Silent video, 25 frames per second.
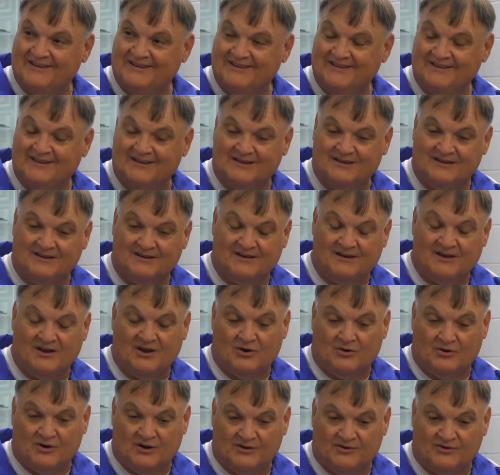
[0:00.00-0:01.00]
And
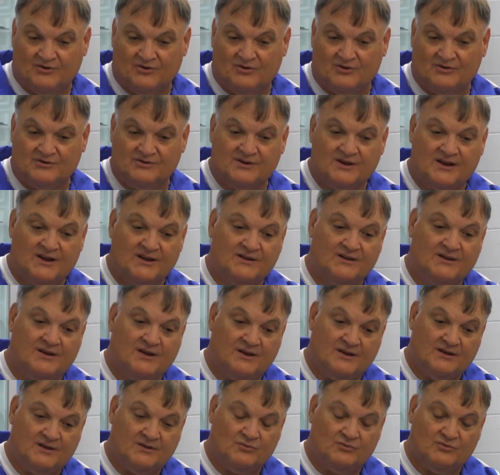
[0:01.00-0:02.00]
Cal got the onside
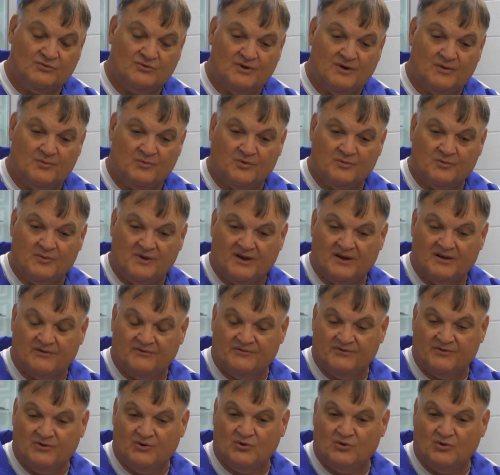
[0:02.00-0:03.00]
kick, and we were able to make a
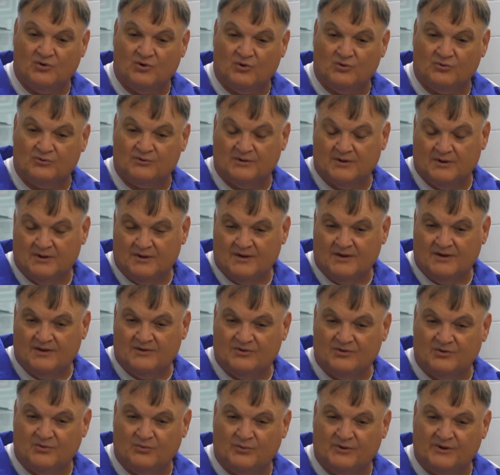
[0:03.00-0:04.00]
field goal
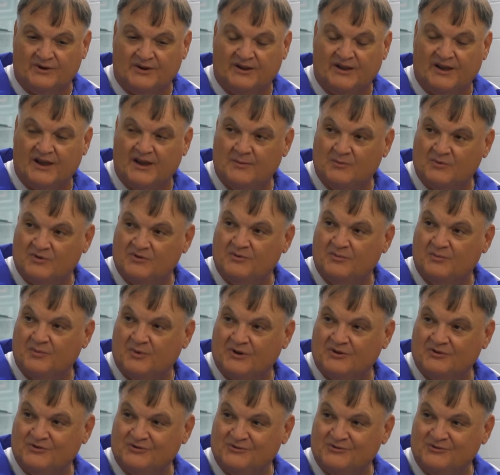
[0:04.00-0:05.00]
to win the game at the
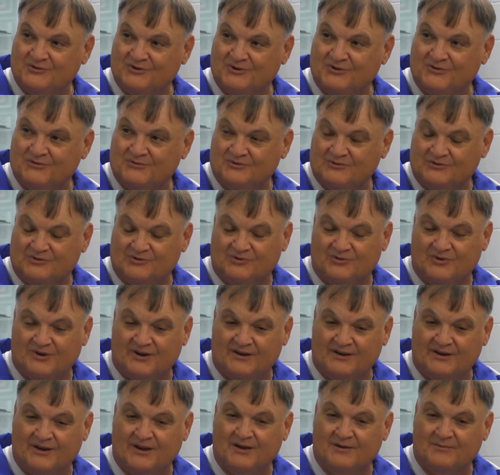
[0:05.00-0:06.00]
buzzer. So it was a
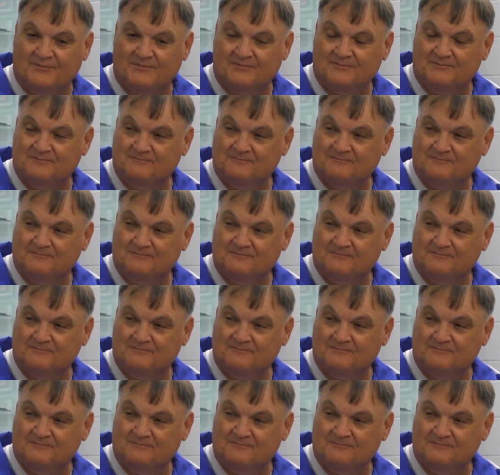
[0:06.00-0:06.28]
great game.